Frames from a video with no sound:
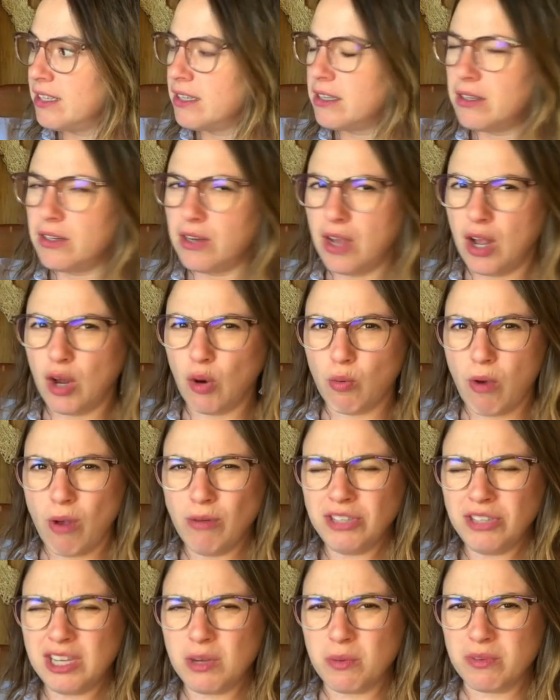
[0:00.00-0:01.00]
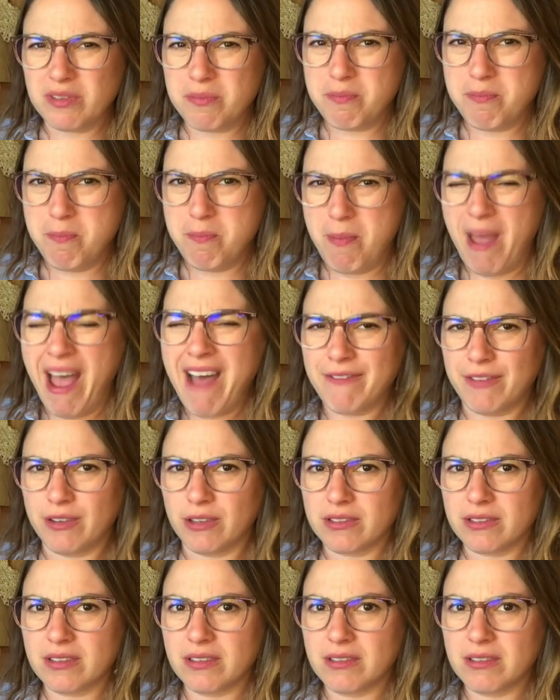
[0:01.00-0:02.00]
Young Rosie was
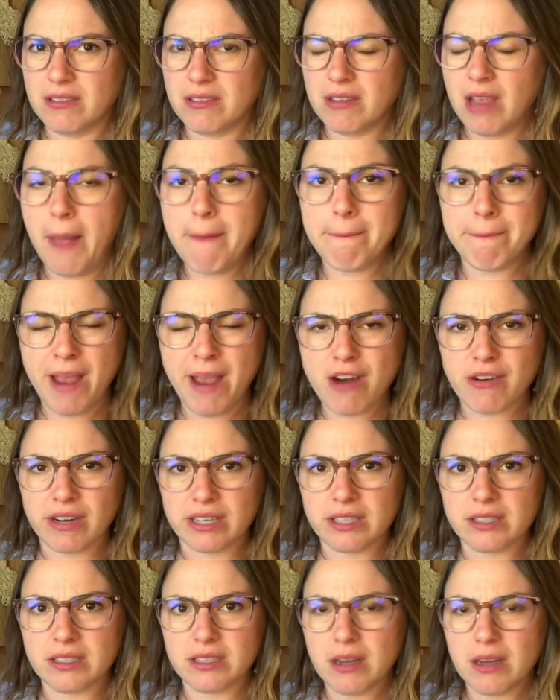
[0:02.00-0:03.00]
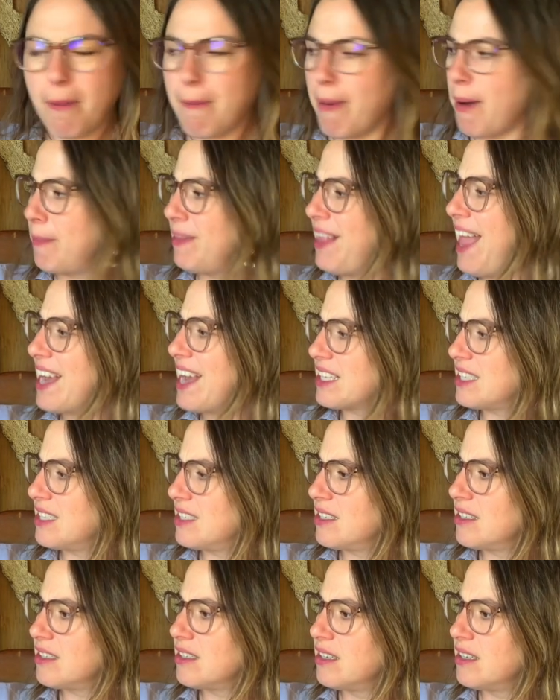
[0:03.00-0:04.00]
baffled, embarrassed, perplexed.
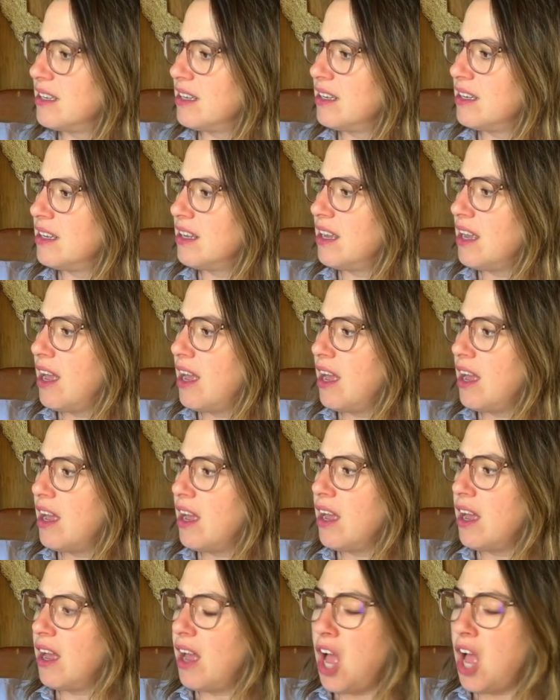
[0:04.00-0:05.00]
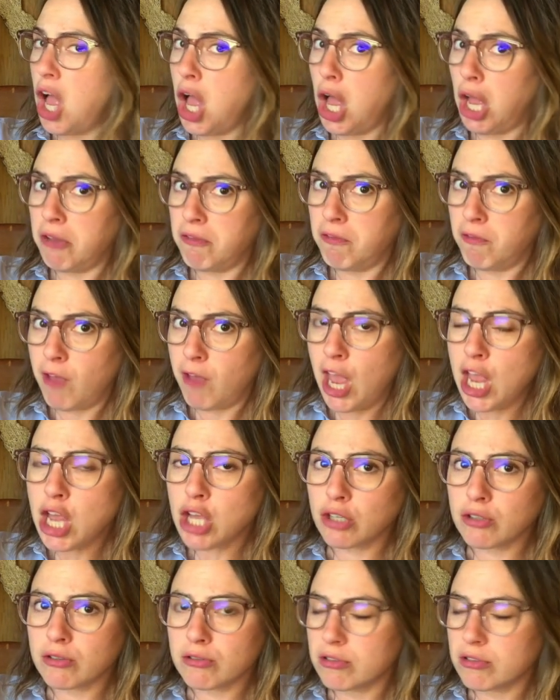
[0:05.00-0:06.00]
"I
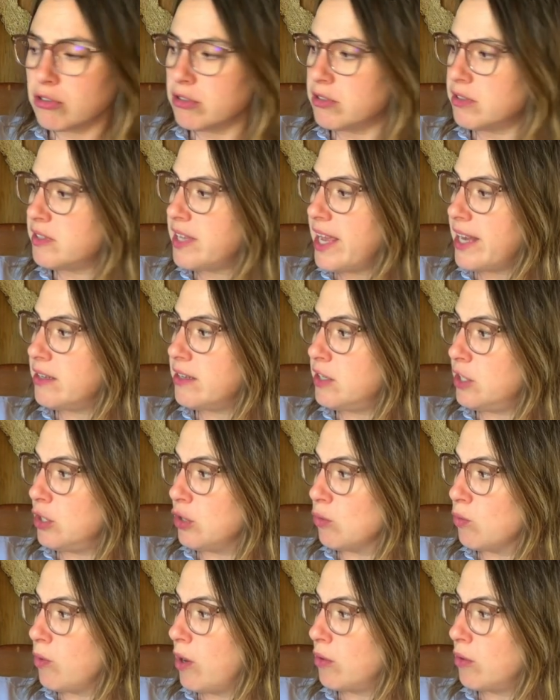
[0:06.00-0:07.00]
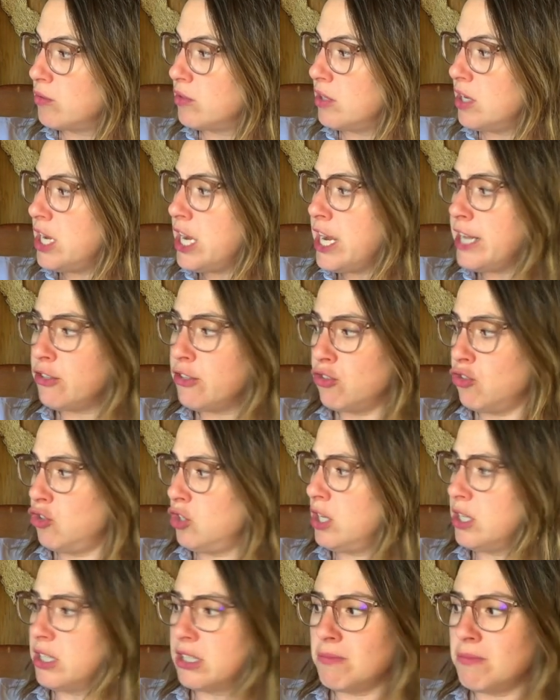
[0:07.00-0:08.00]
failed," said dear Rosie. "It's
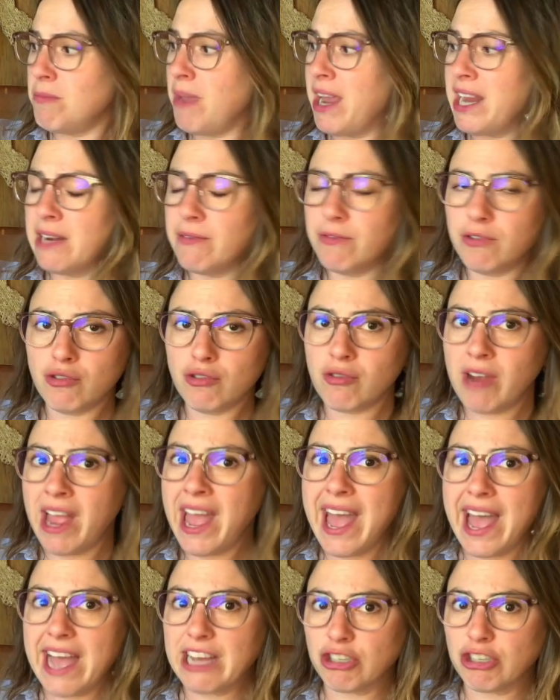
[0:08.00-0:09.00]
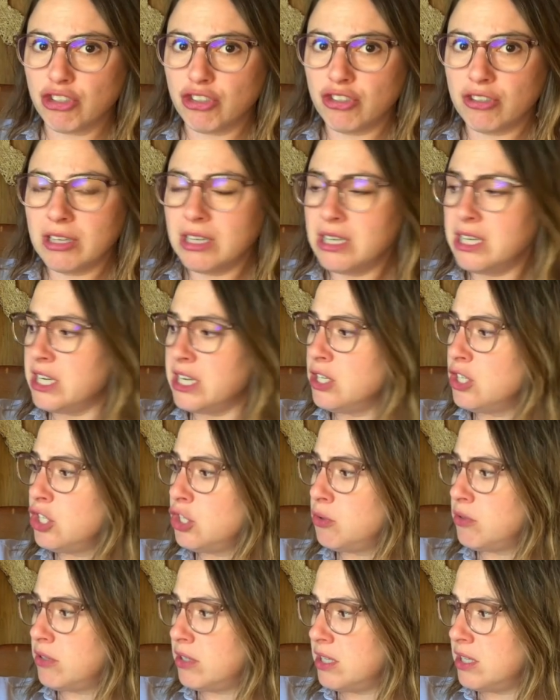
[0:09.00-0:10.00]
just made of trash. Didn't you
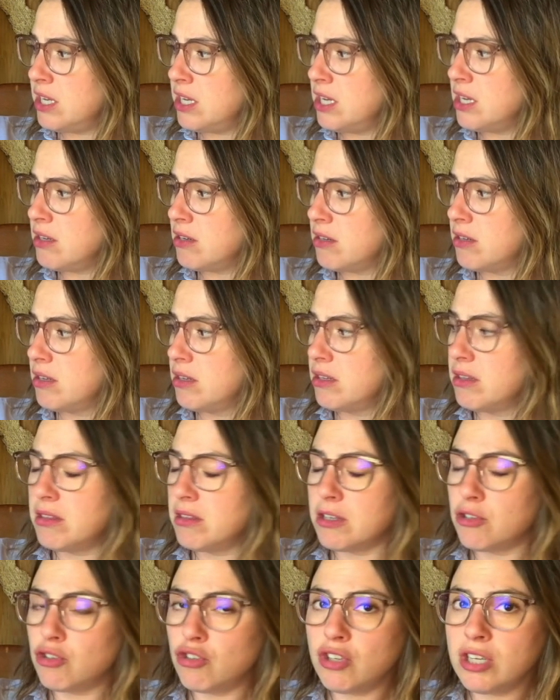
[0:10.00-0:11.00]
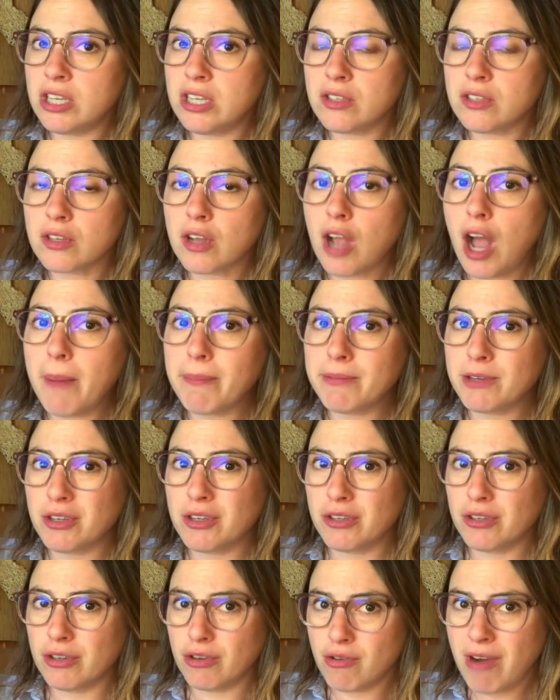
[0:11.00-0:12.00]
see it? The cheese
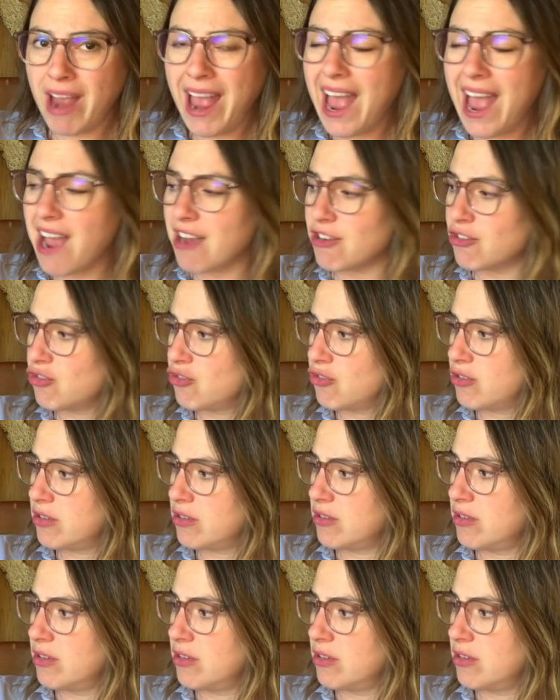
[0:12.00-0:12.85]
copter crashed."